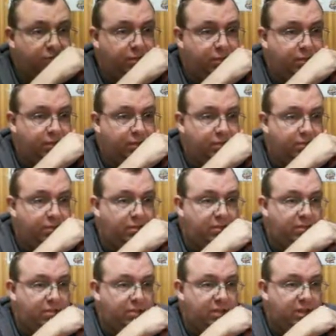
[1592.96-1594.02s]

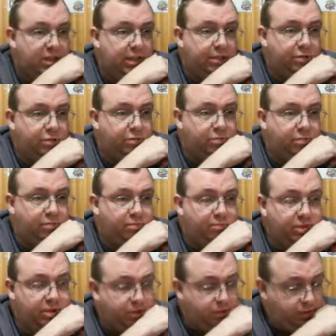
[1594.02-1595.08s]
the toad.
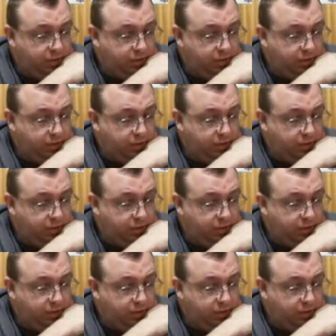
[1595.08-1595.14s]
The toad